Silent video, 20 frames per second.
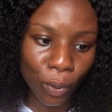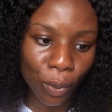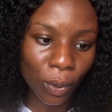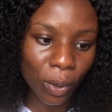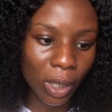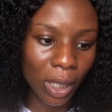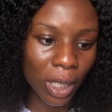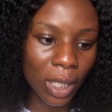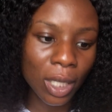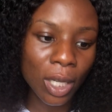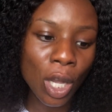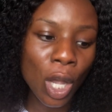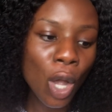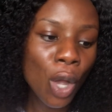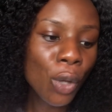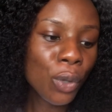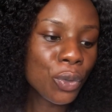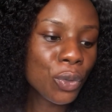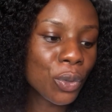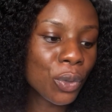Okay,
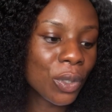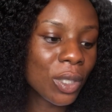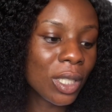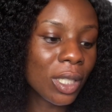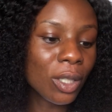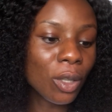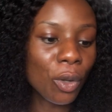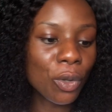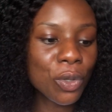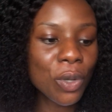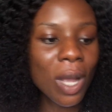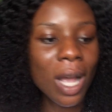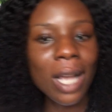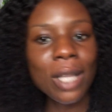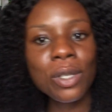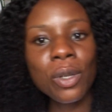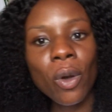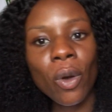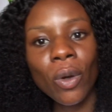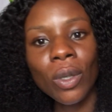so it also
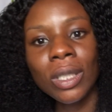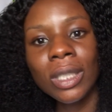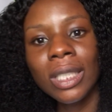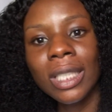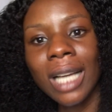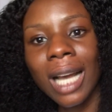has honey